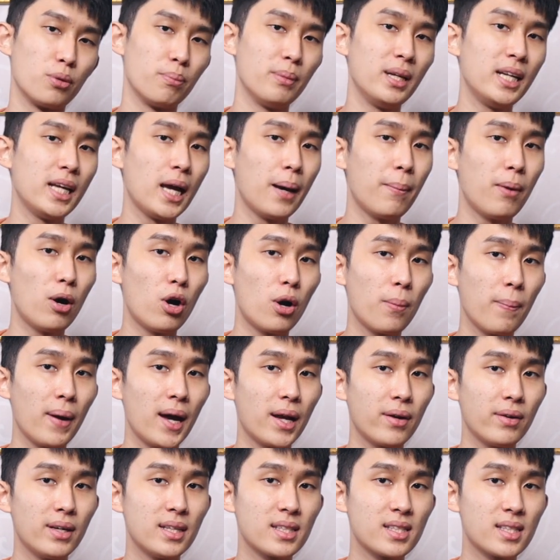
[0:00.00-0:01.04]
mAh
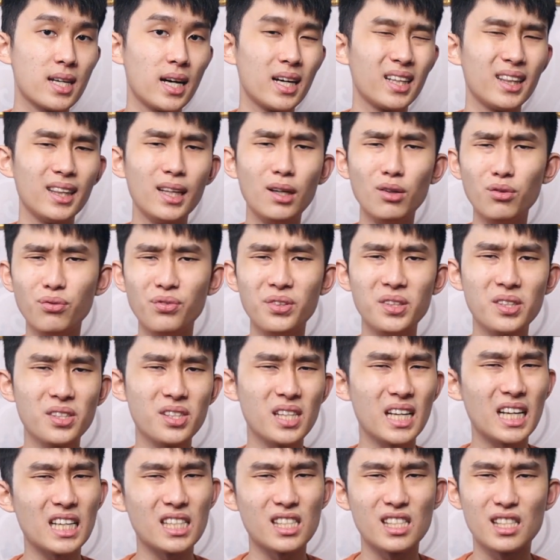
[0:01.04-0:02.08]
battery inside now feels
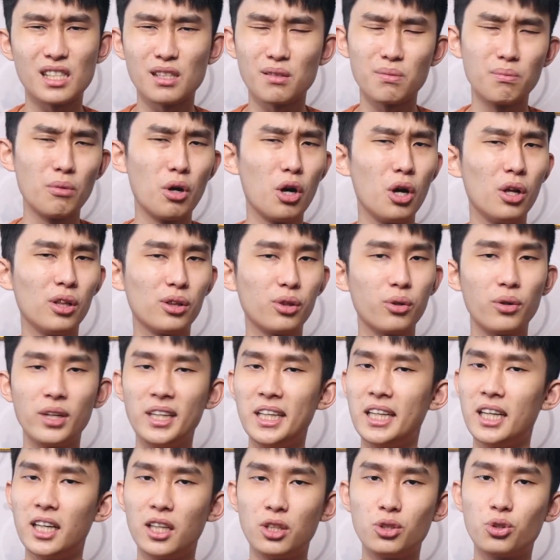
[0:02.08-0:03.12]
like a small
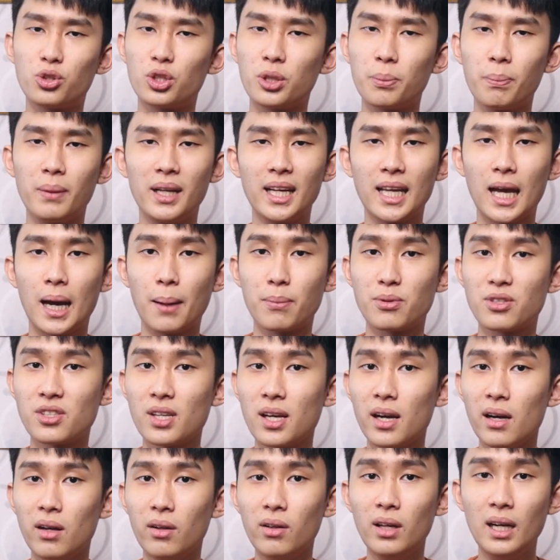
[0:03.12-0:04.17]
300 mAh
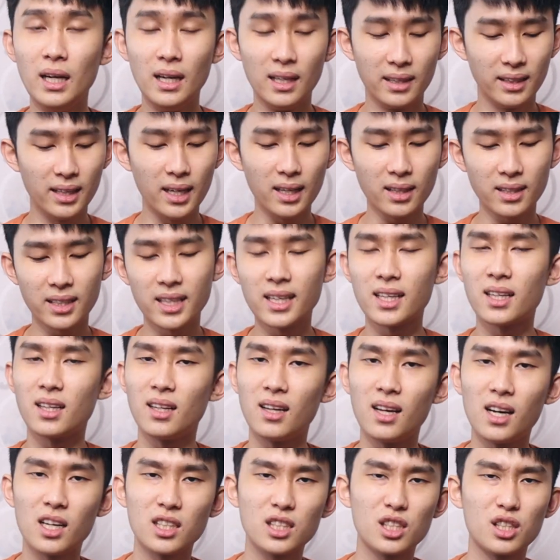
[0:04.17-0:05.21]
cell that can
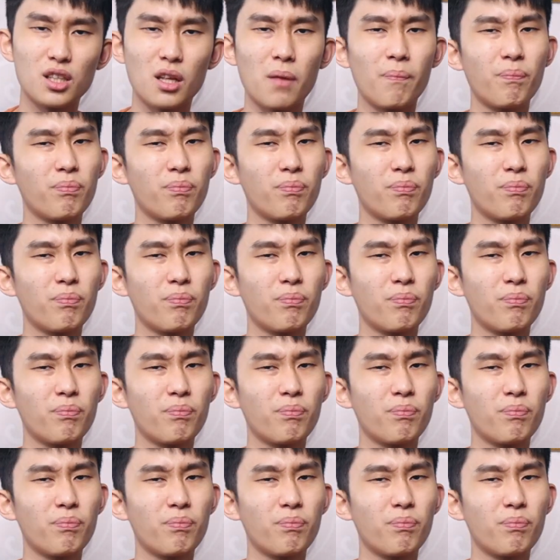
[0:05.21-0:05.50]
last